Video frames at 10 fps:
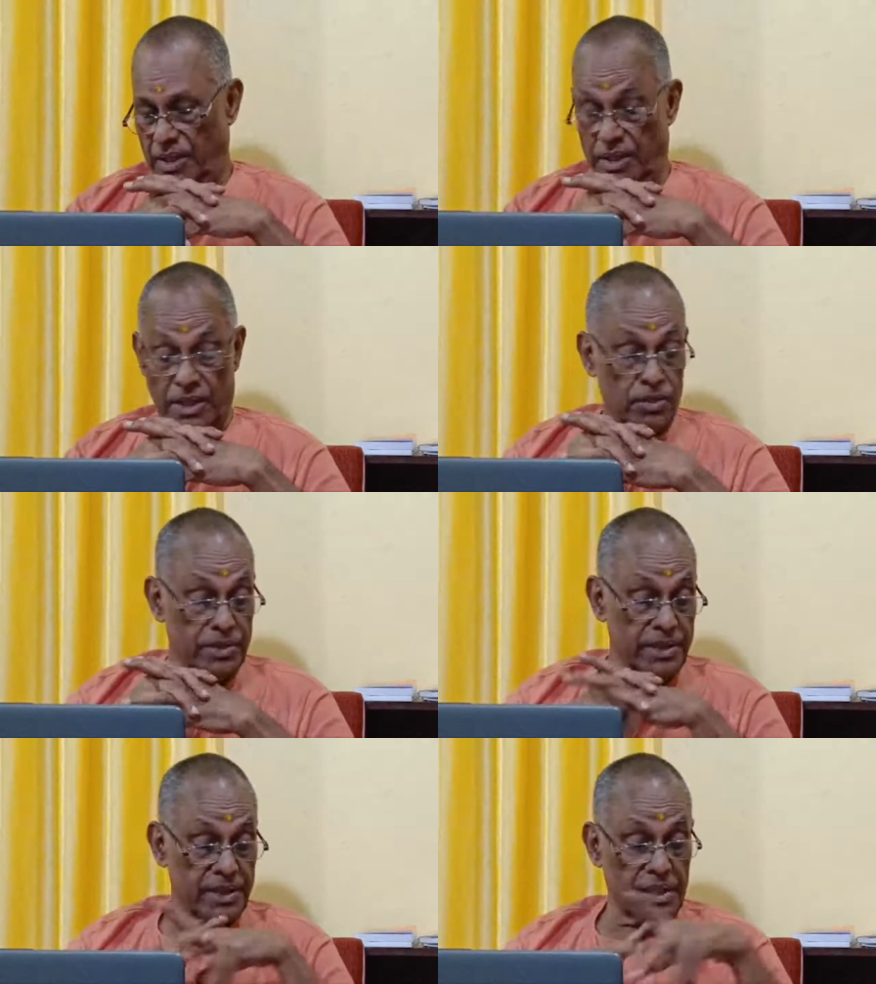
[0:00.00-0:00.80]
So
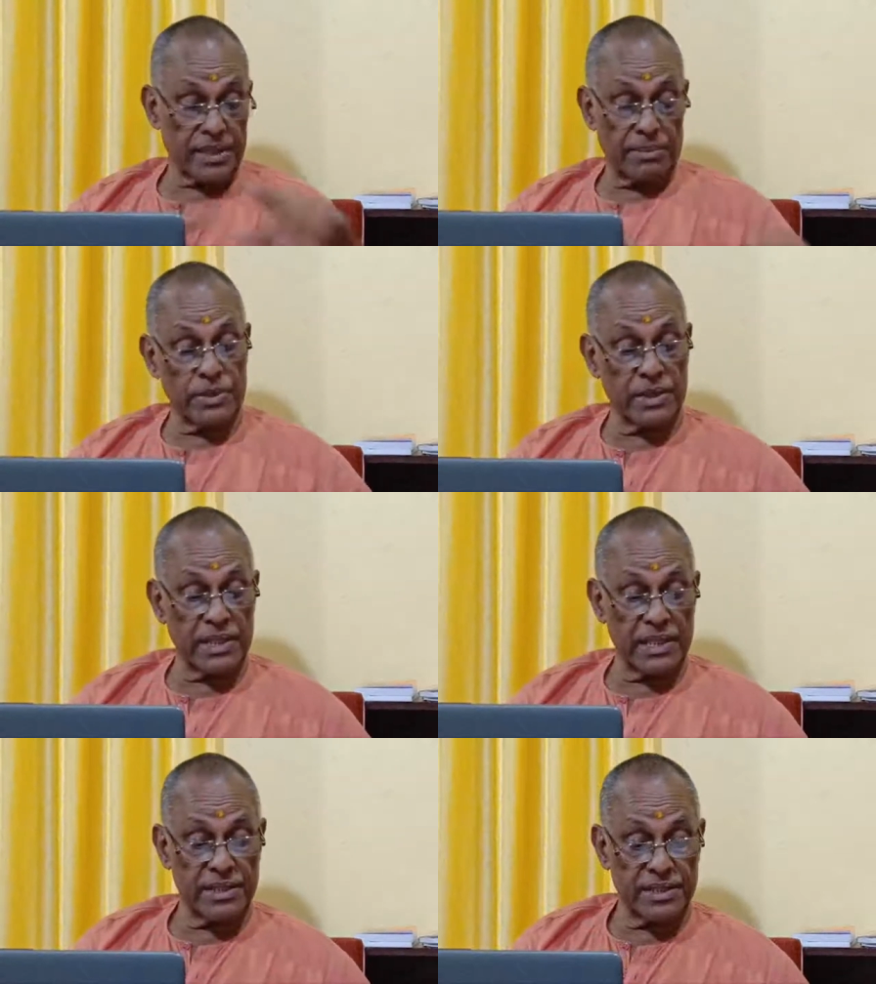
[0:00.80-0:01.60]
these are some of the
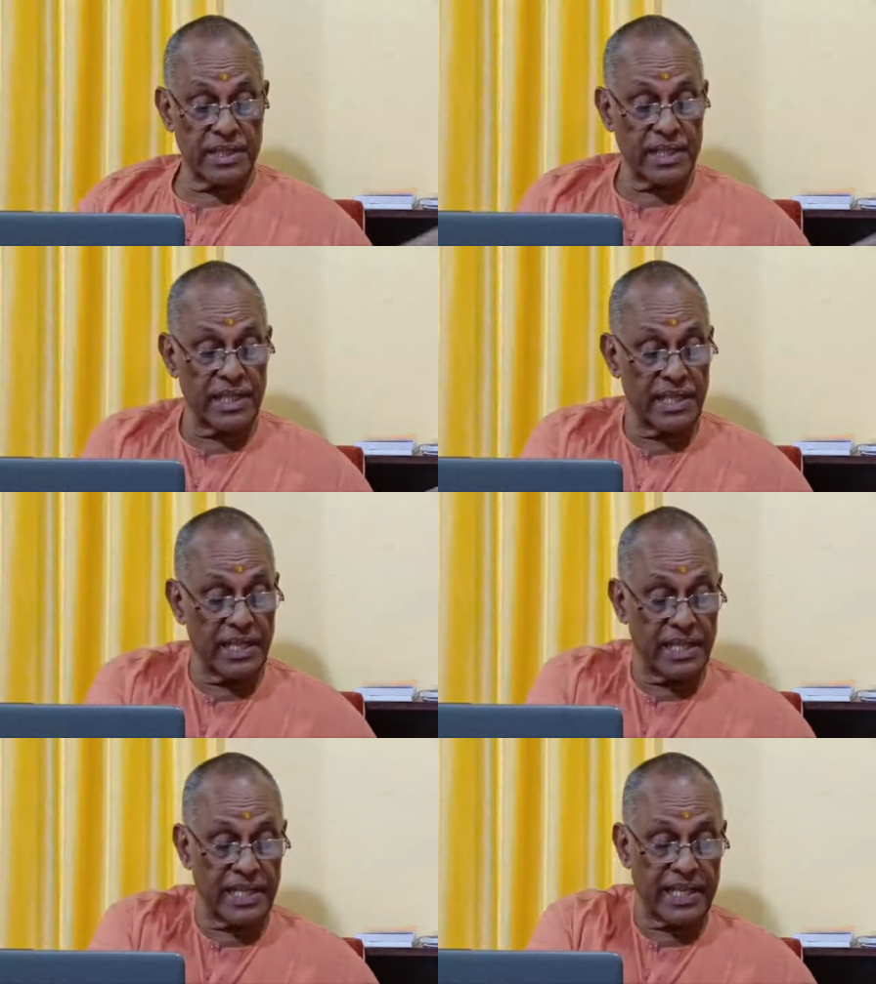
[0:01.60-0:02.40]
things, again
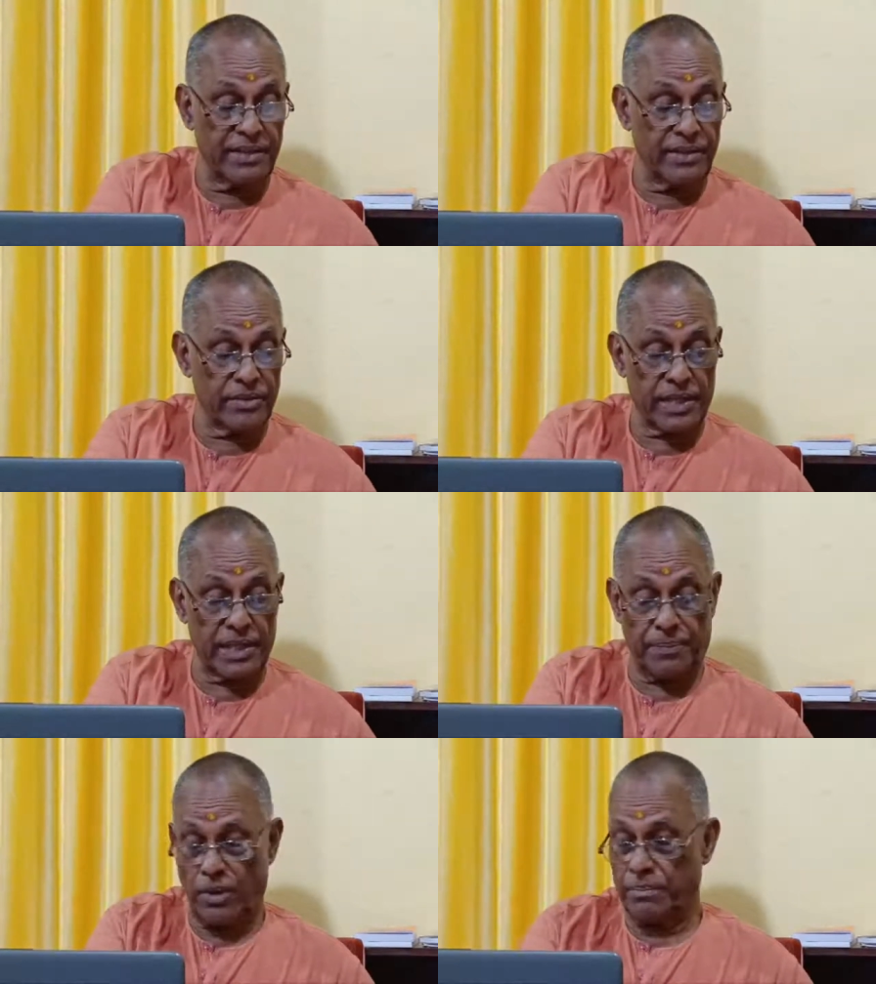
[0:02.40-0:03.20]
and again, we have to keep
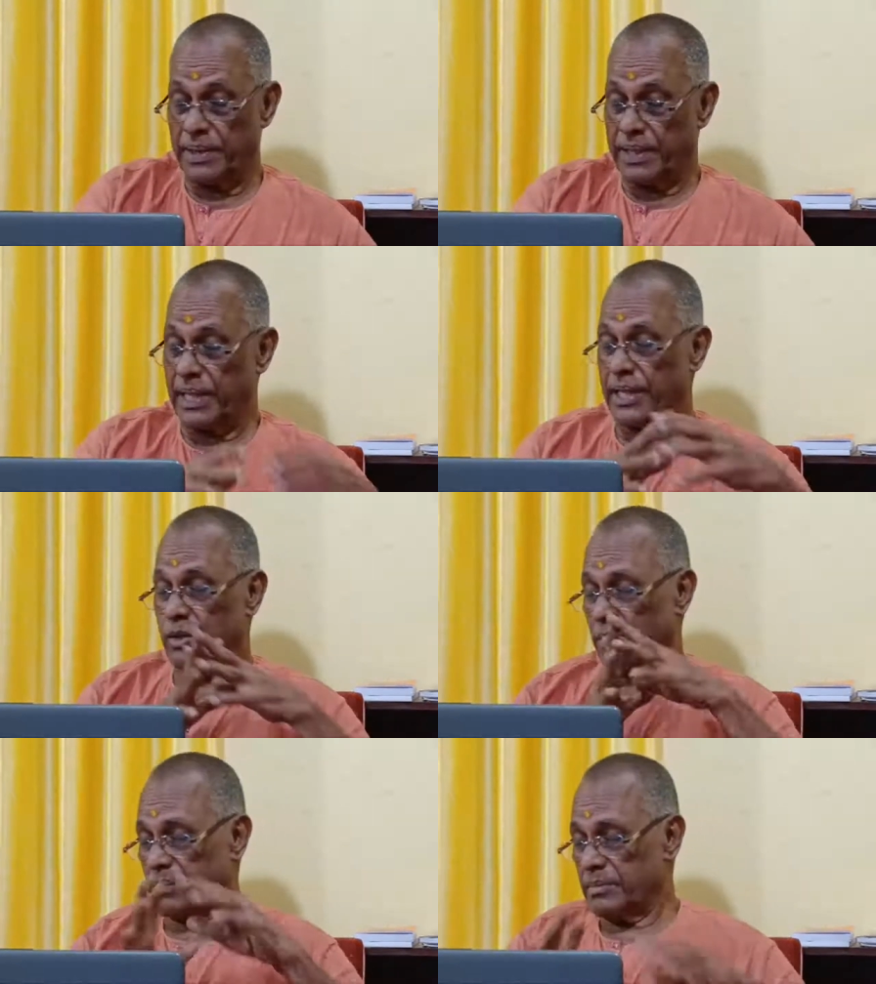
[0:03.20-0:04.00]
on bringing into
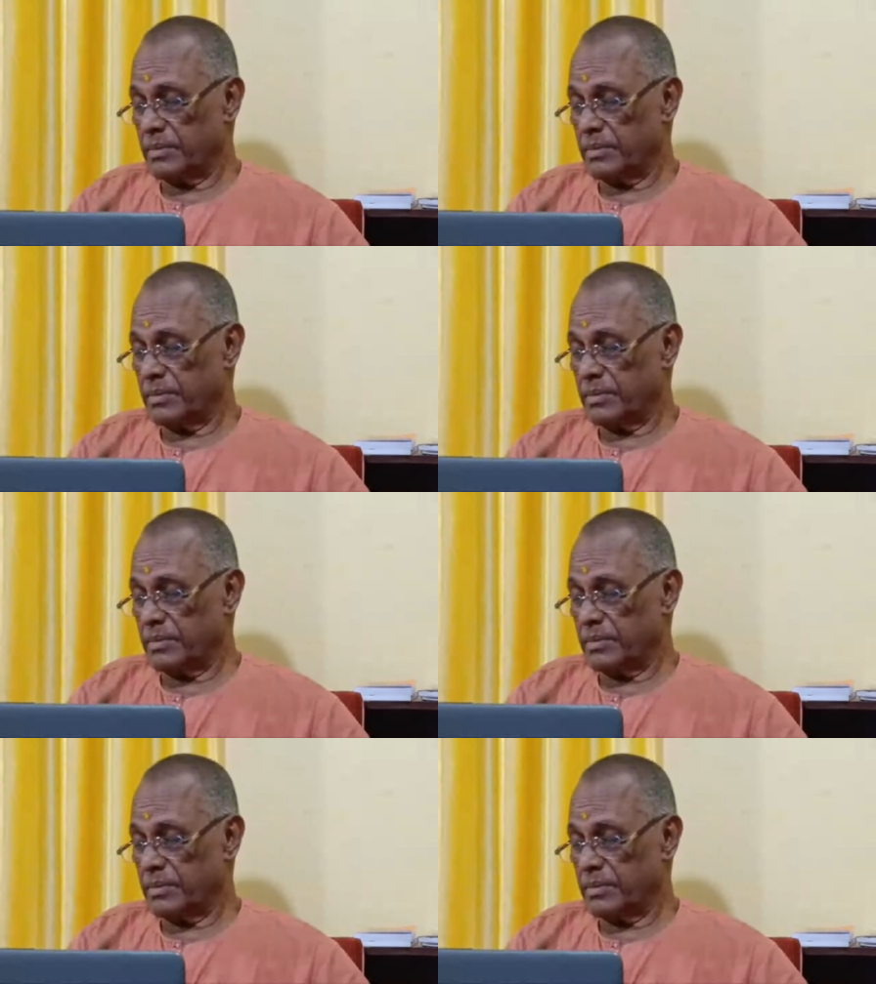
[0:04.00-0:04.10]
our,